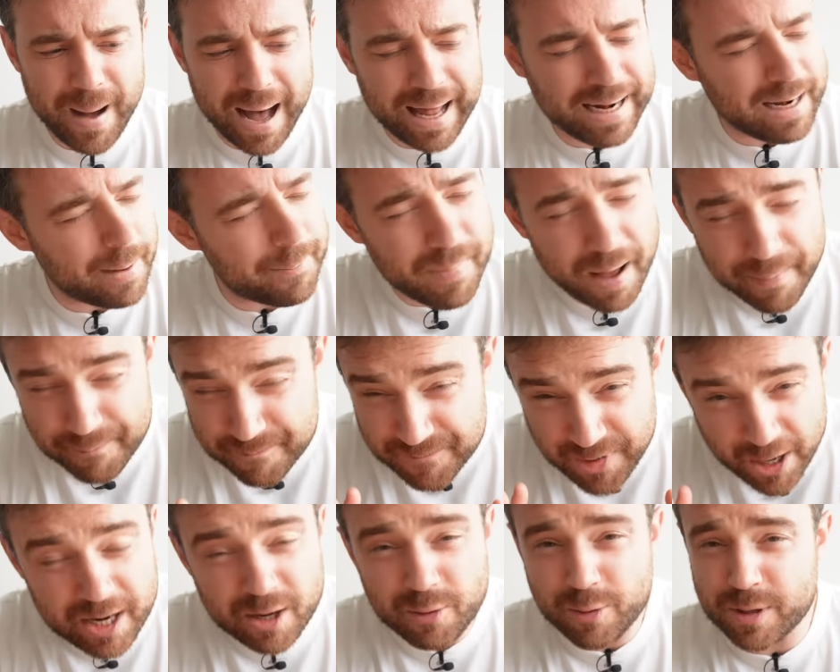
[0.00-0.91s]
and I'm, I'm
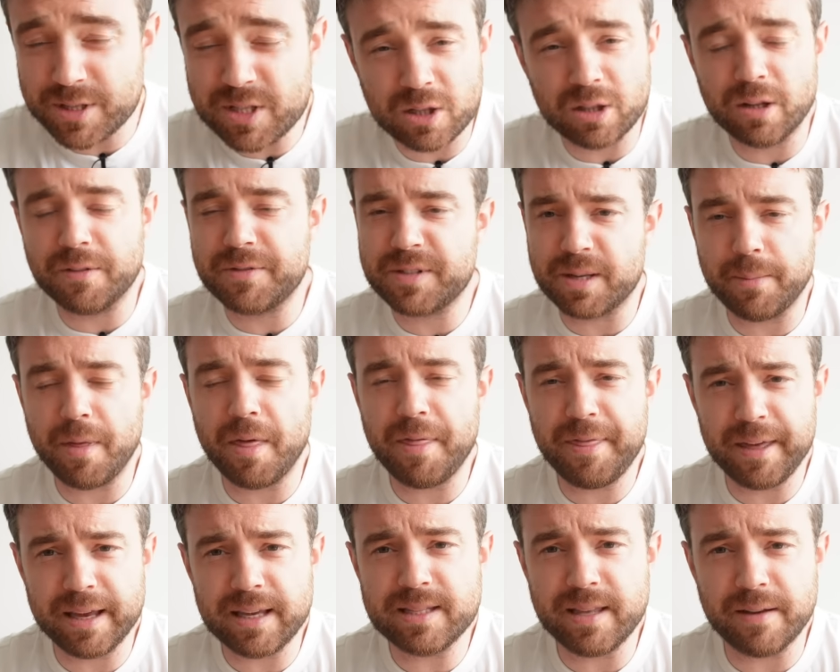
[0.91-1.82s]
very critical of some of
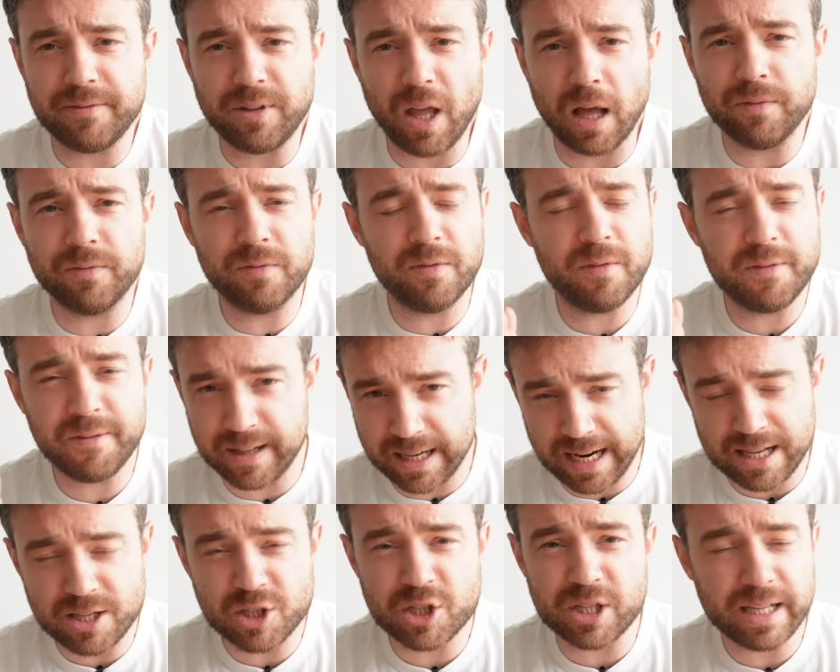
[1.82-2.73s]
the things they've done
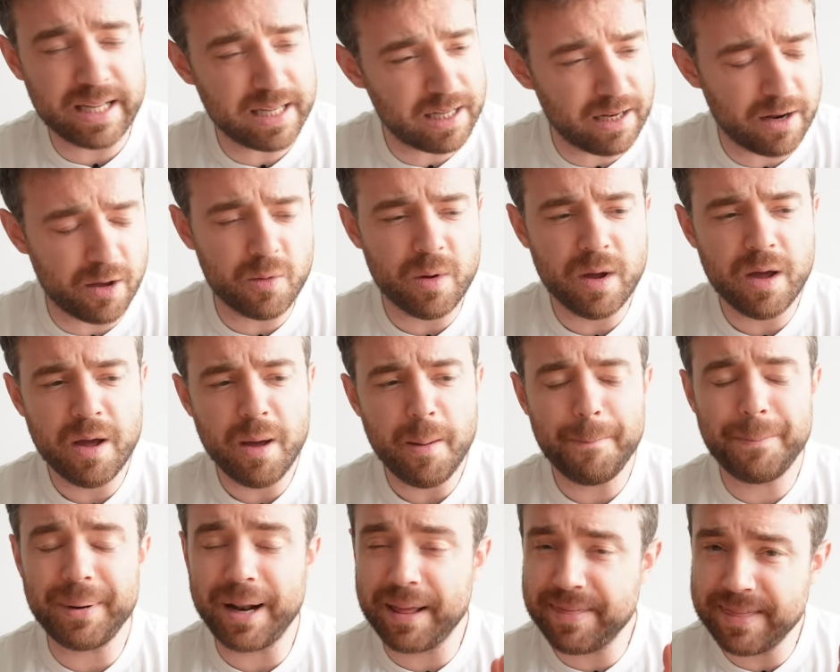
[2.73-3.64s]
financially. You know,
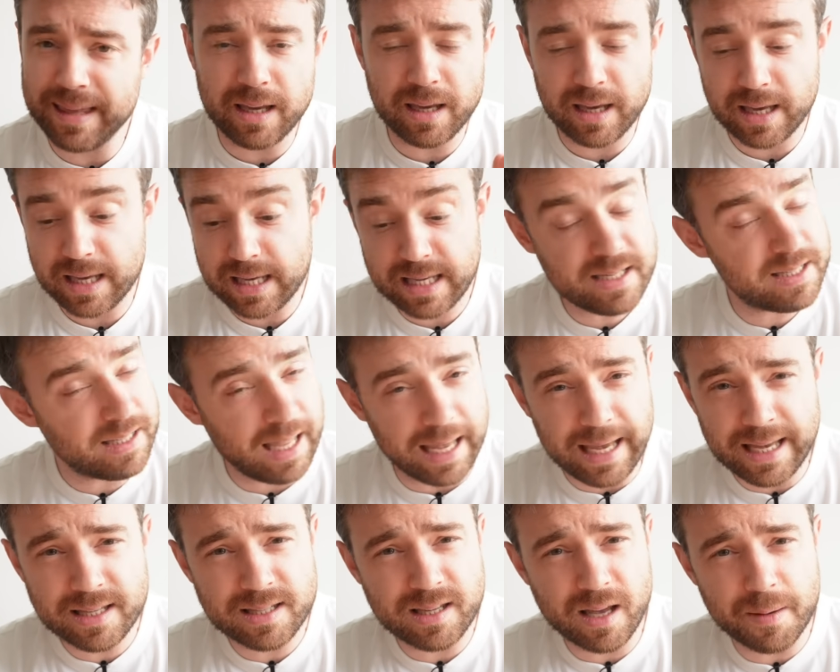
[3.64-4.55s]
but I think
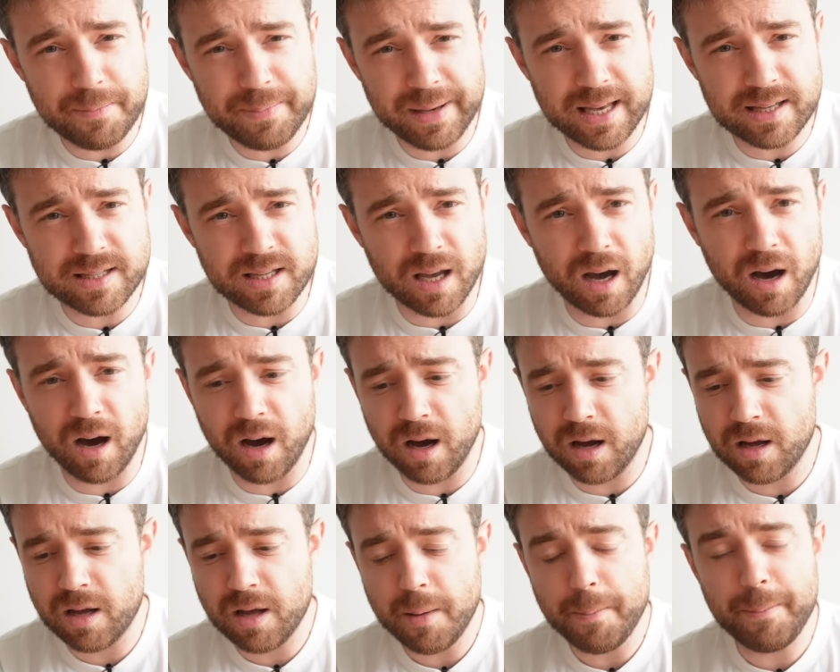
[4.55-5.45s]
staying inside
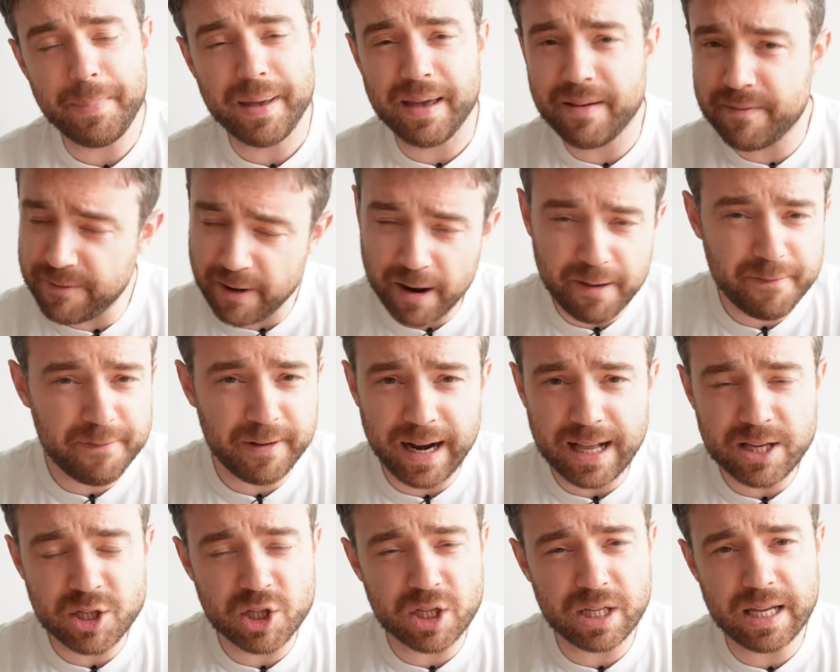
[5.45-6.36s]
PSR, being very
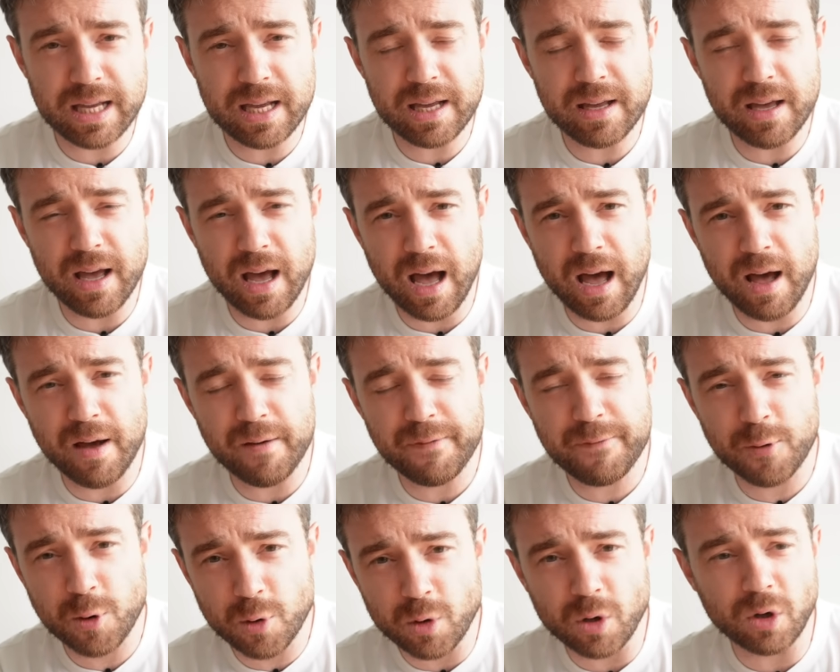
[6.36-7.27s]
financially uh,
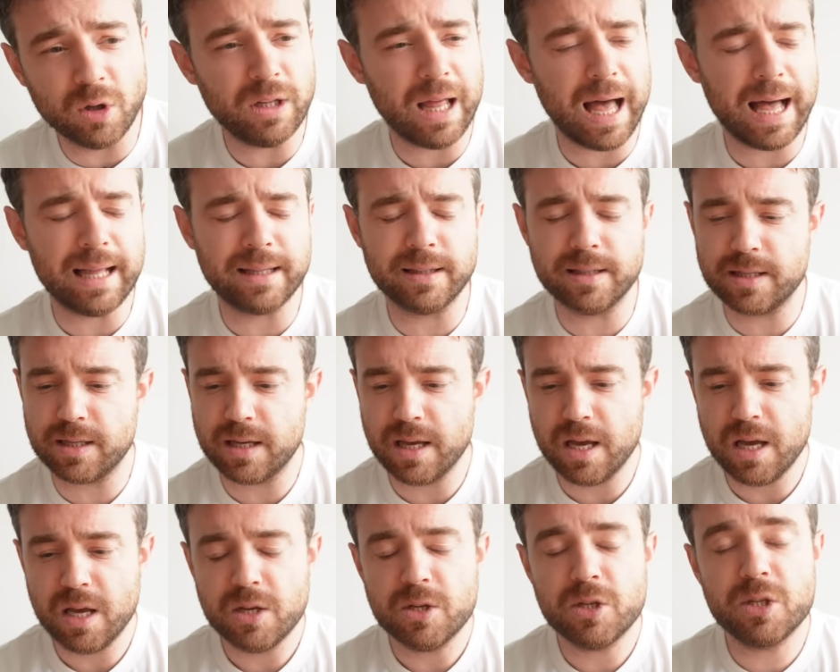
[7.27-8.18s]
frugal and
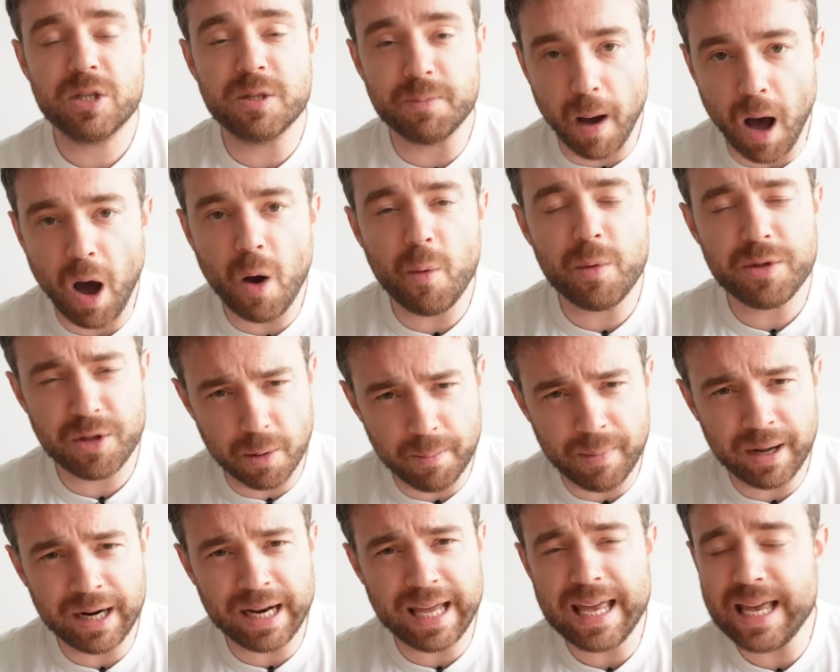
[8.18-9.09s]
smart with your
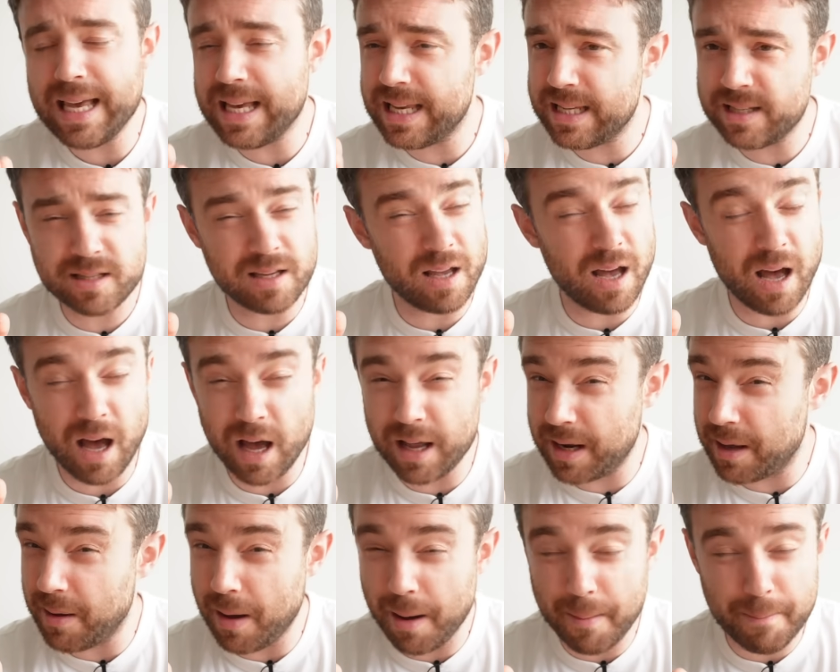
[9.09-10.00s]
money is
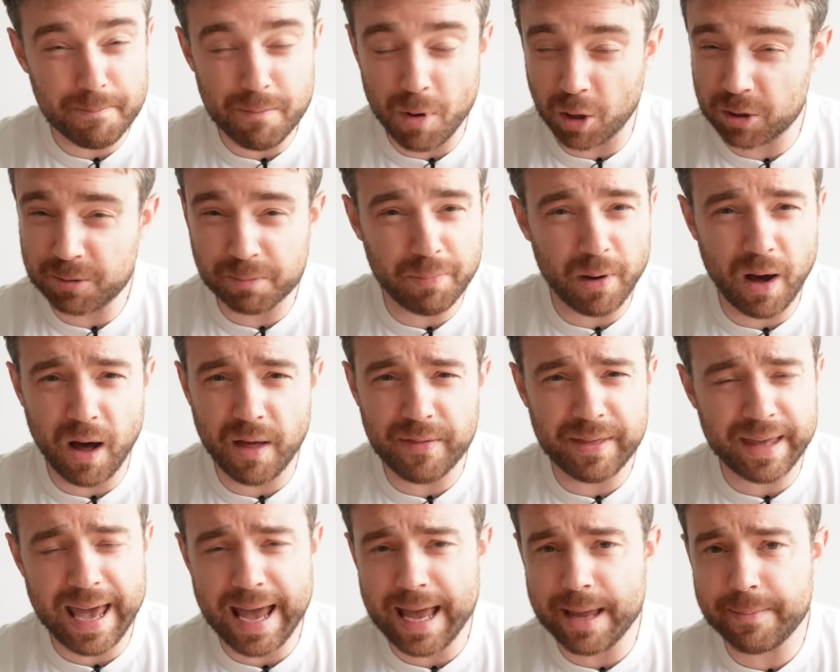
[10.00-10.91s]
an, a modern part of
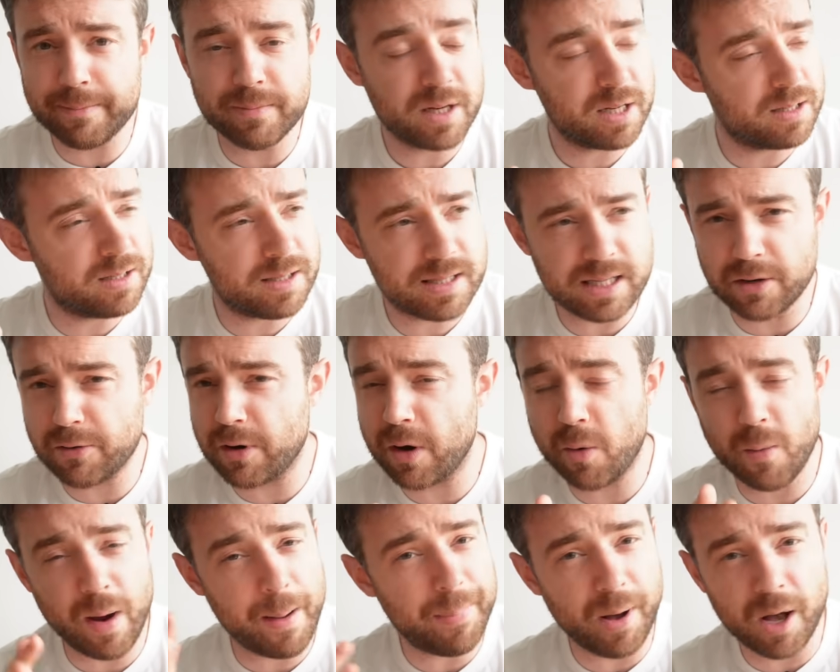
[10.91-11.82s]
the game,
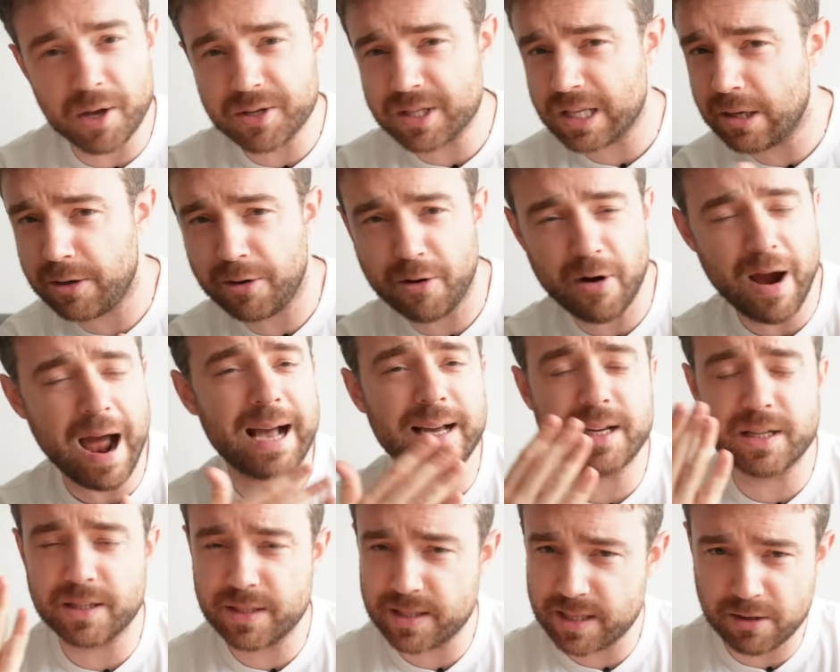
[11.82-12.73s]
considering where Barcelona are
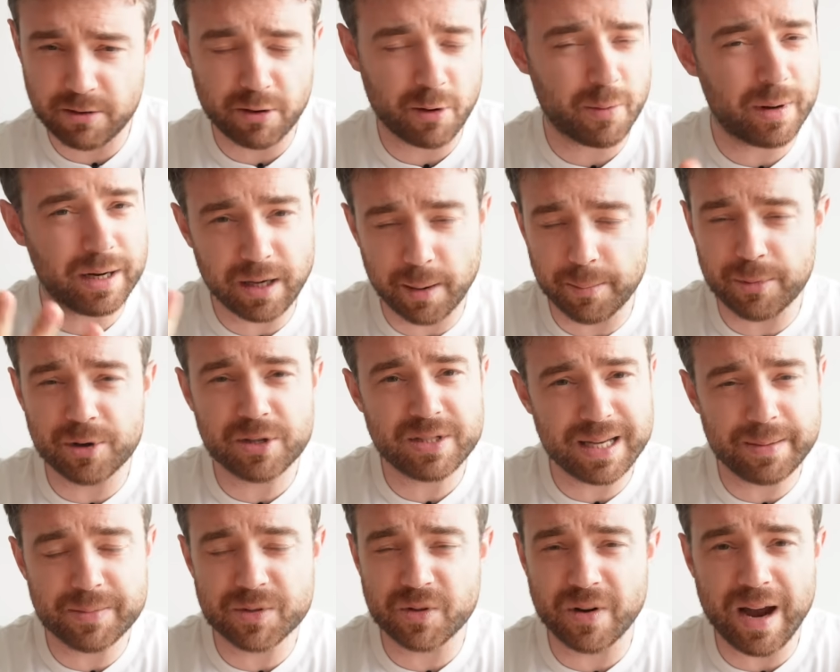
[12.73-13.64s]
at, considering where a number of
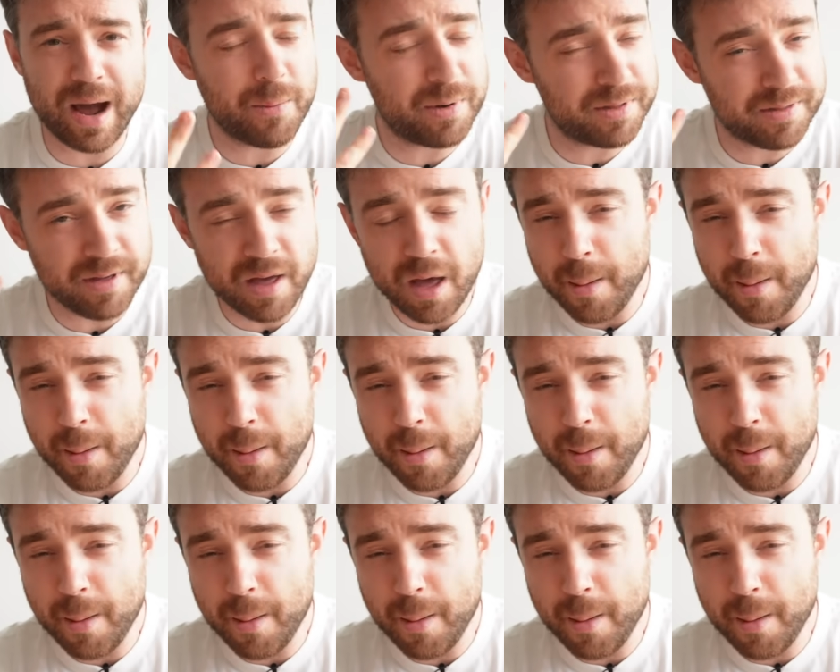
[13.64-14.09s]
teams are at with